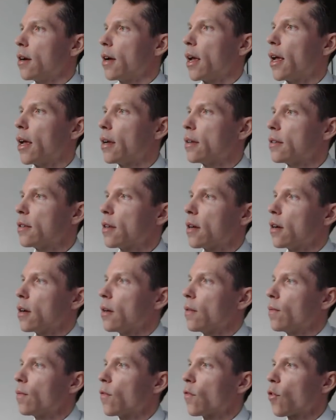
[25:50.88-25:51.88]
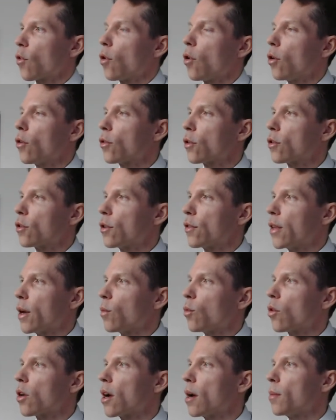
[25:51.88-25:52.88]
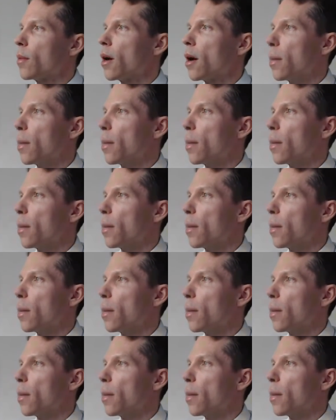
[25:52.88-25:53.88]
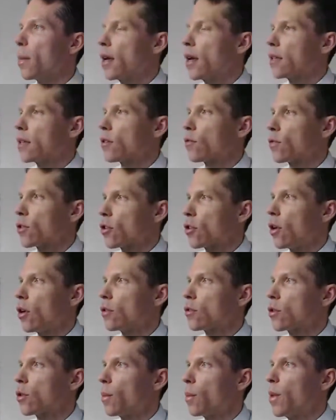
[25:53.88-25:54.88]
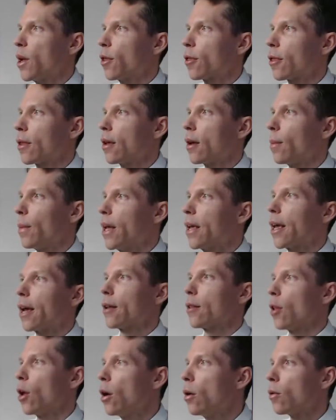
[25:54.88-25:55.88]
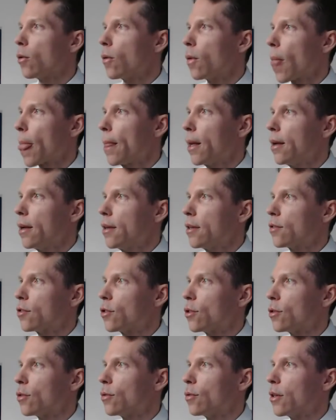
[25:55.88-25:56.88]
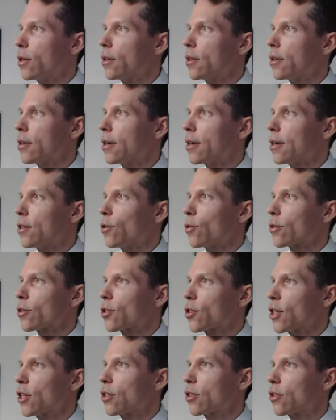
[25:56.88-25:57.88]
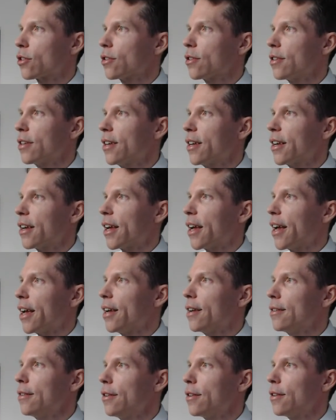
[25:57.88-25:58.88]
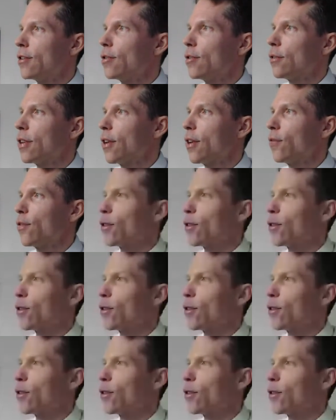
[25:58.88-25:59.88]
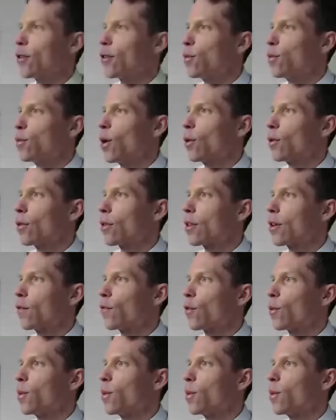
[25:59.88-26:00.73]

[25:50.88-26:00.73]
and for all the good that will come about as a result. So a big hello to your sister and your nephew. Thank you both for